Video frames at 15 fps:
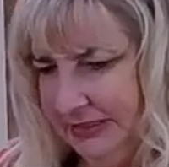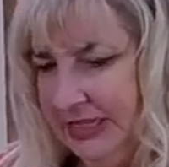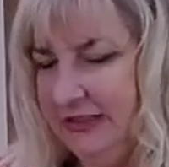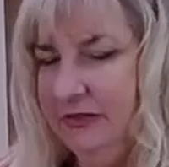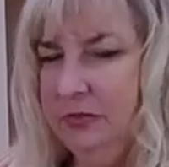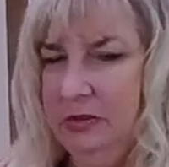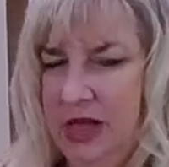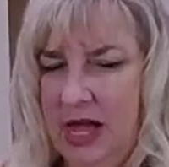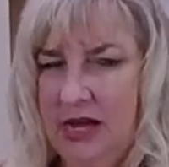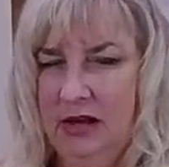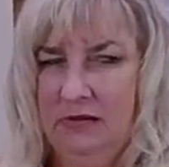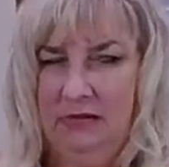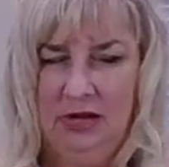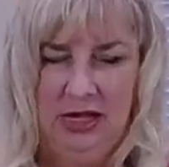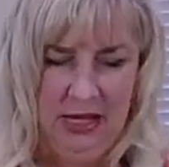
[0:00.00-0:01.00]
It's black and
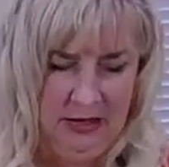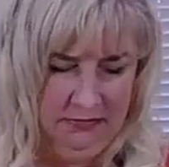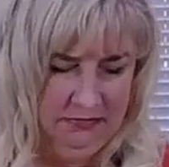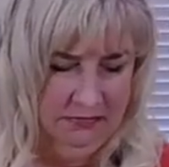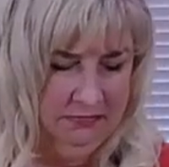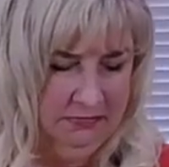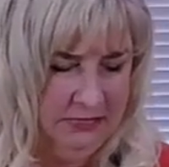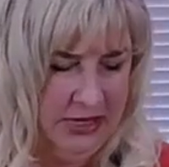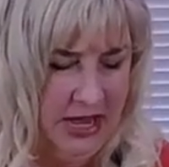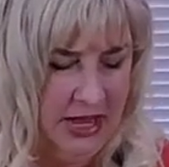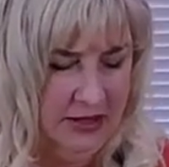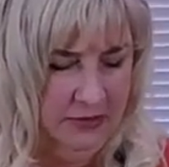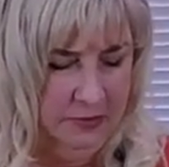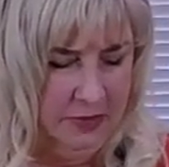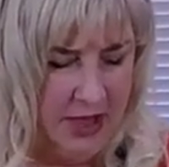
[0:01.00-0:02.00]
white. Yeah,
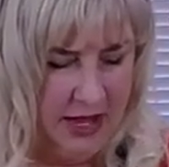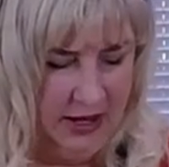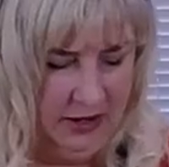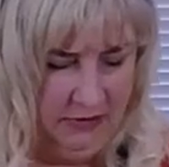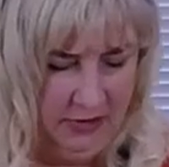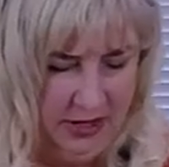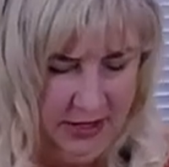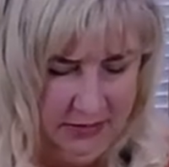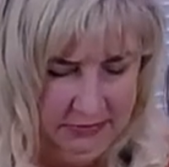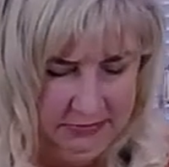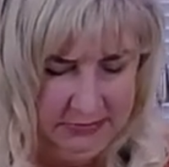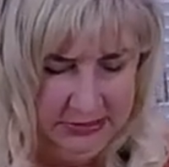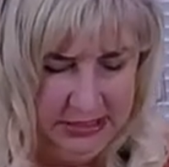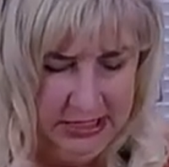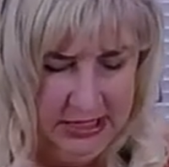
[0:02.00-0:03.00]
it's black and white.
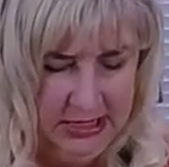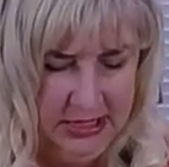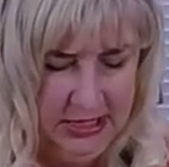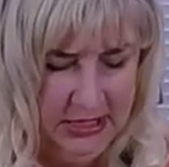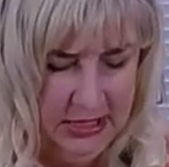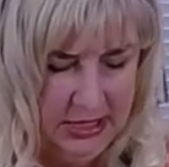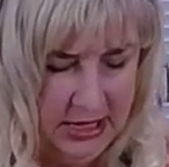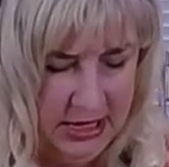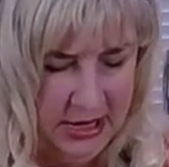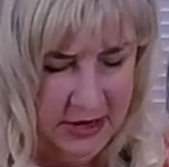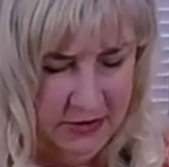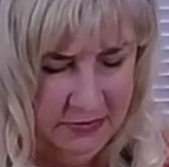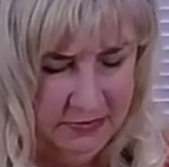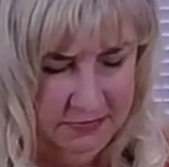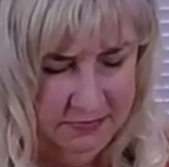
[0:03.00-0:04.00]
I know.